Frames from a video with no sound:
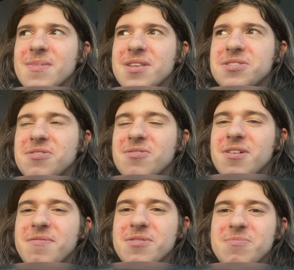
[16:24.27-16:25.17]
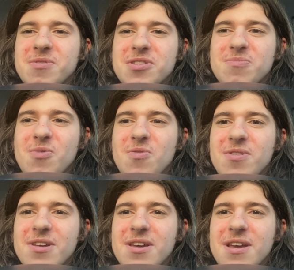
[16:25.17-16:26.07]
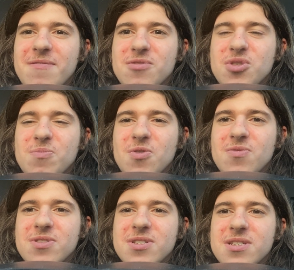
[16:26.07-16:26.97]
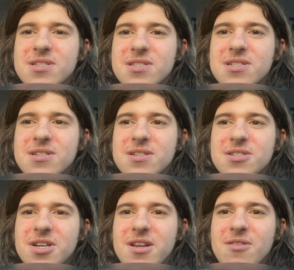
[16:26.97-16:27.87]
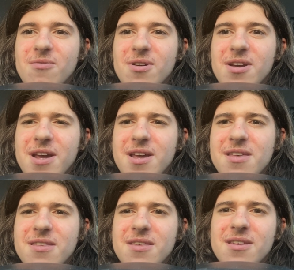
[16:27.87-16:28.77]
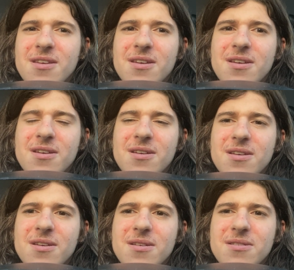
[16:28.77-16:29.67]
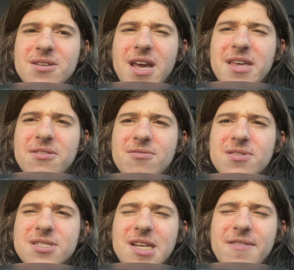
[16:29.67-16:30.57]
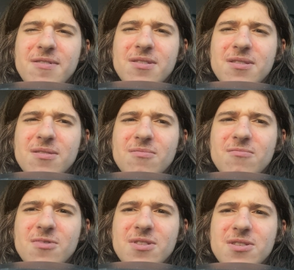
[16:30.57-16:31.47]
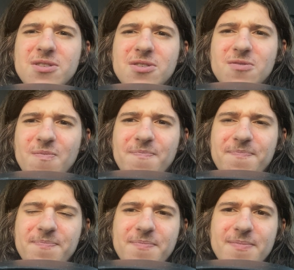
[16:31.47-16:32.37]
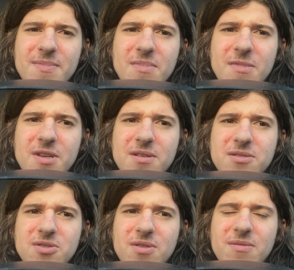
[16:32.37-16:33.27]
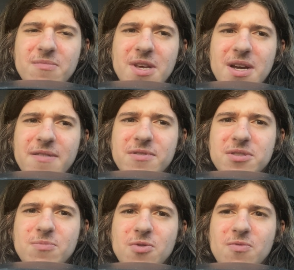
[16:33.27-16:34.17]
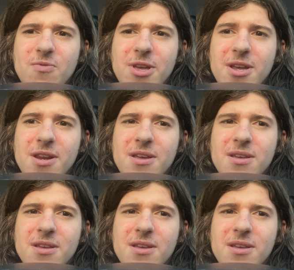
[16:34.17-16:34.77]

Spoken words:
Still haven't been smoking, haven't smoked since, January 8th. 8th or the 7th, one of the two. So, yeah, I haven't smoked weed.